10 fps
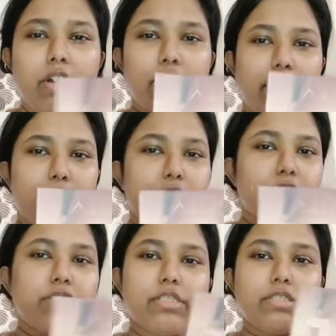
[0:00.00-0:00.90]
Okay,
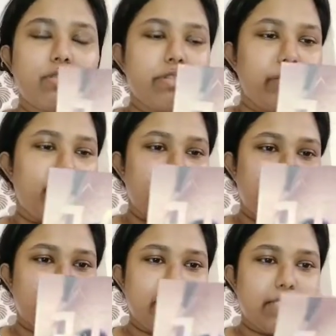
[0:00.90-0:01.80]
I'm just going to use
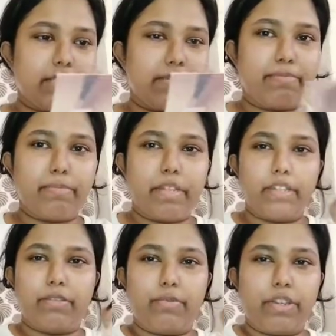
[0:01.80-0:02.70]
this
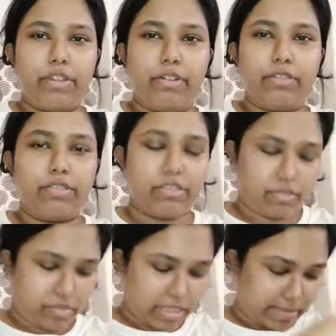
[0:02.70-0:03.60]
mirror over here just
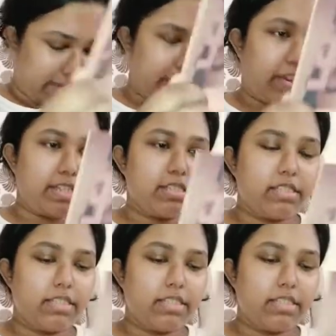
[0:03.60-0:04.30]
to see my face,